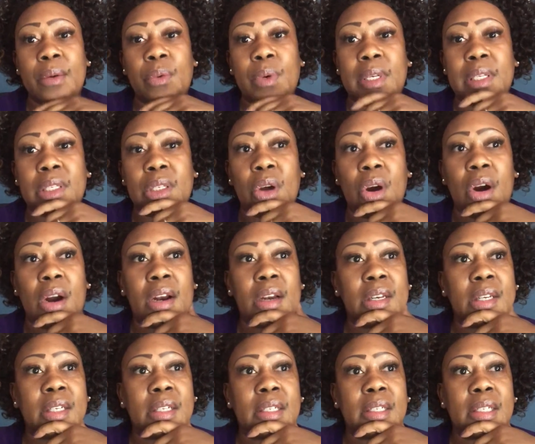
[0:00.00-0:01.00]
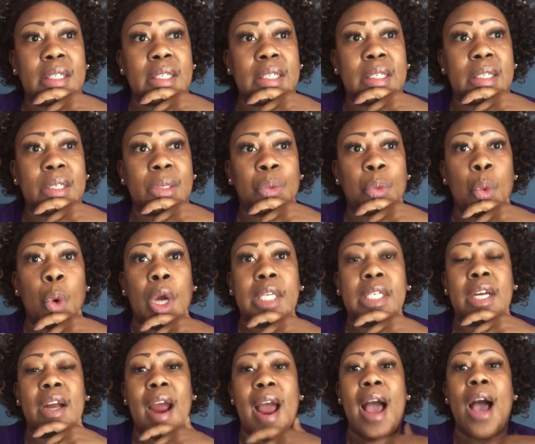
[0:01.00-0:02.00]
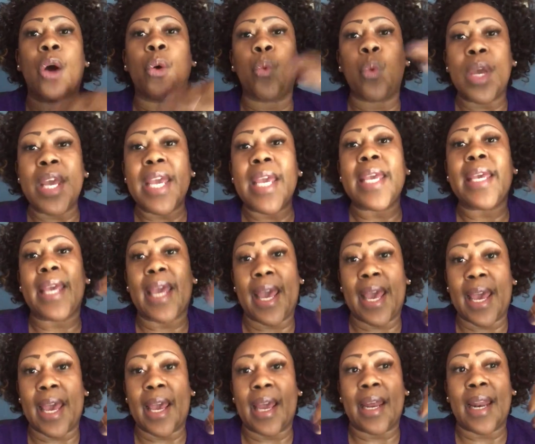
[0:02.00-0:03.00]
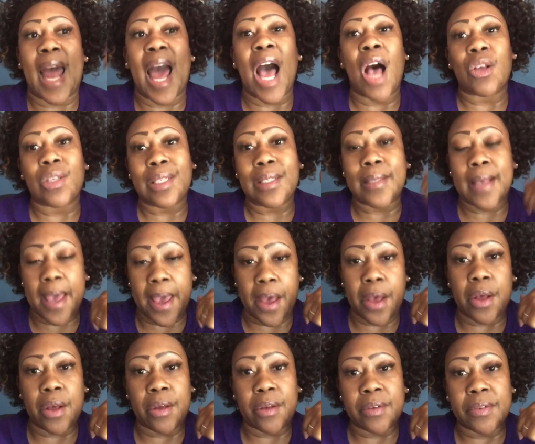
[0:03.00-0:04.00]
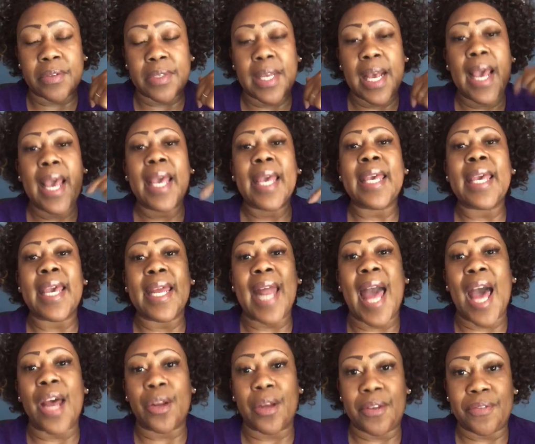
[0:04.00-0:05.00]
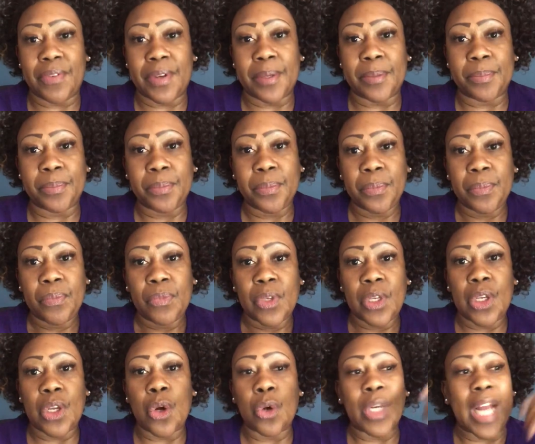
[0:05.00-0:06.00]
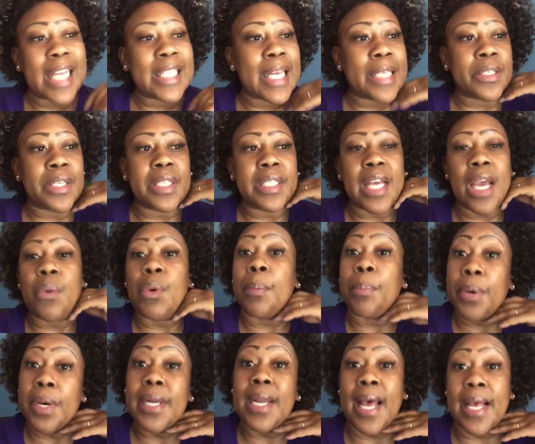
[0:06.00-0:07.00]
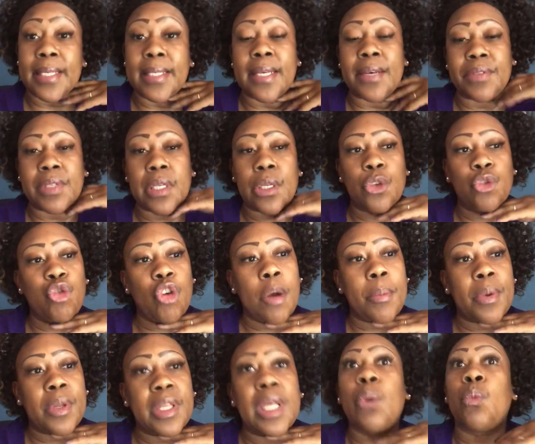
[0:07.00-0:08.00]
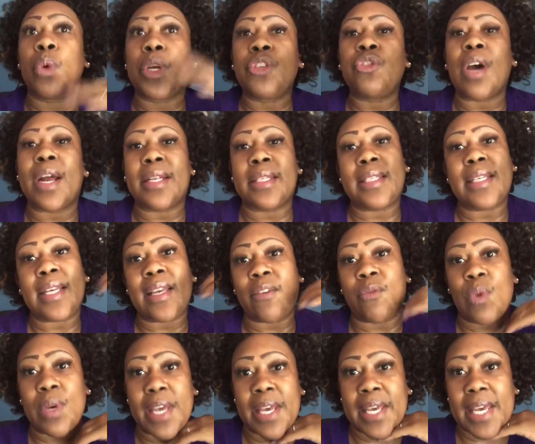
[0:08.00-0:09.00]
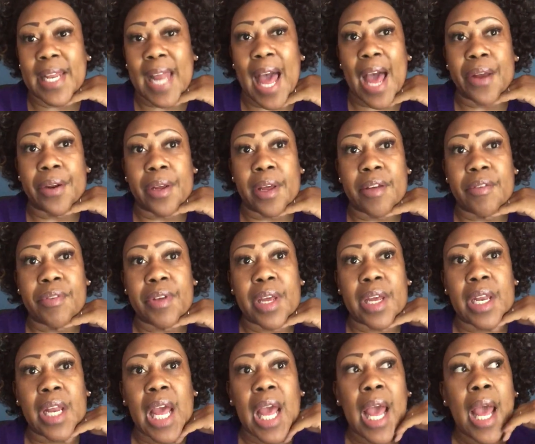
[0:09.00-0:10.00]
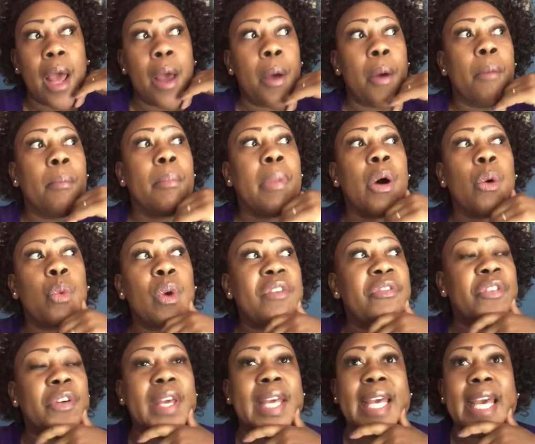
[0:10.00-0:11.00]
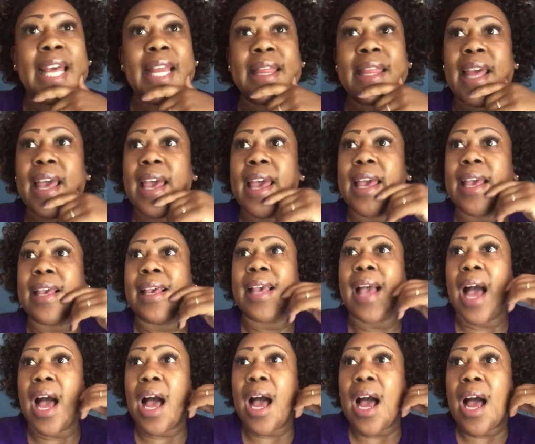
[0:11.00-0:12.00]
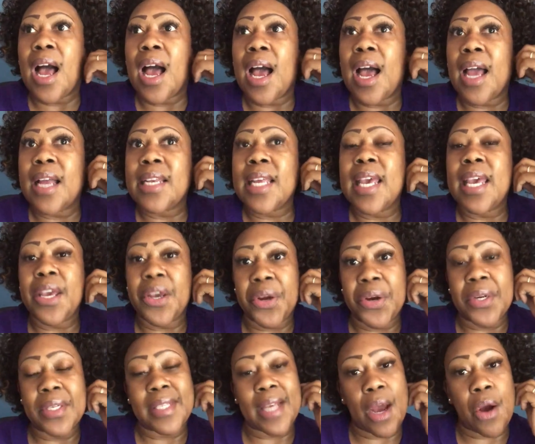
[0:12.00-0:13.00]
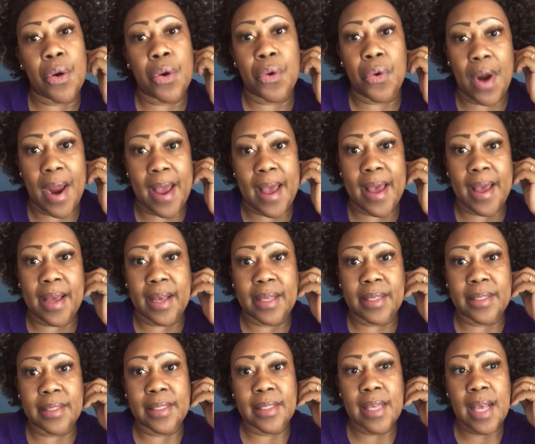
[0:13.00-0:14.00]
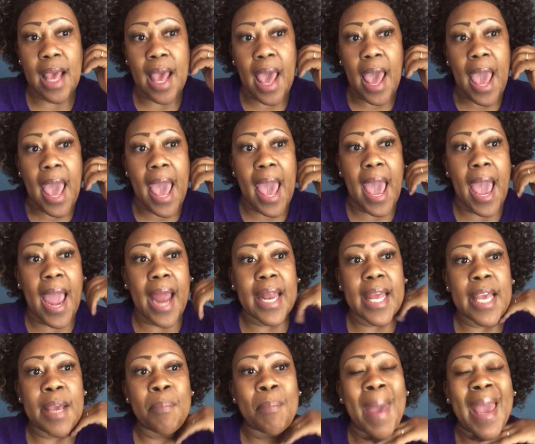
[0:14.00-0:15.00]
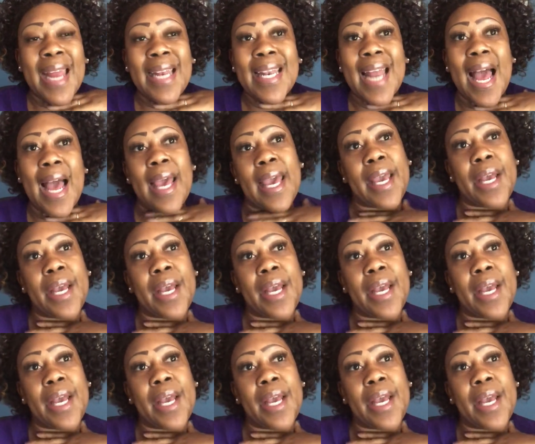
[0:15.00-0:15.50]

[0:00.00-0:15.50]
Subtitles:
start to wonder how we can ourselves get out of it. 9 times out of 10, we put ourselves into trouble and then we try to see if we can get out of it. But we forget that God hears our cries. And He may not